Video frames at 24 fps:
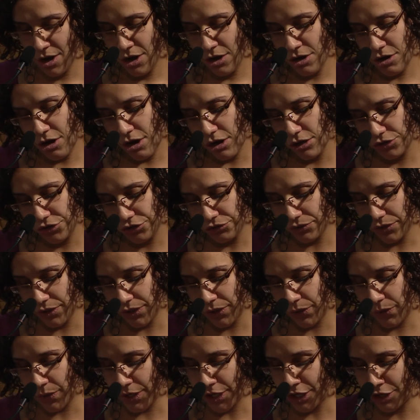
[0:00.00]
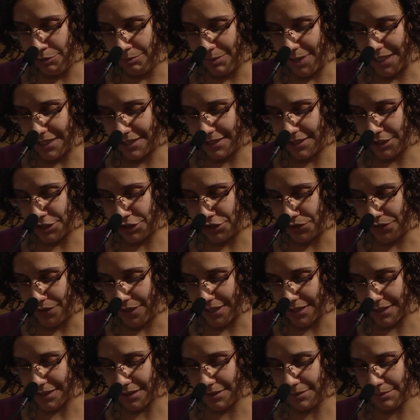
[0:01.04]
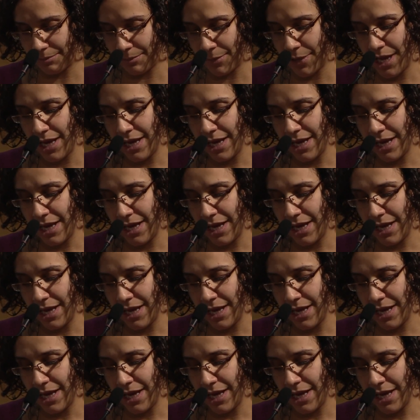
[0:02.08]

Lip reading: Cultural or humanistic Judaism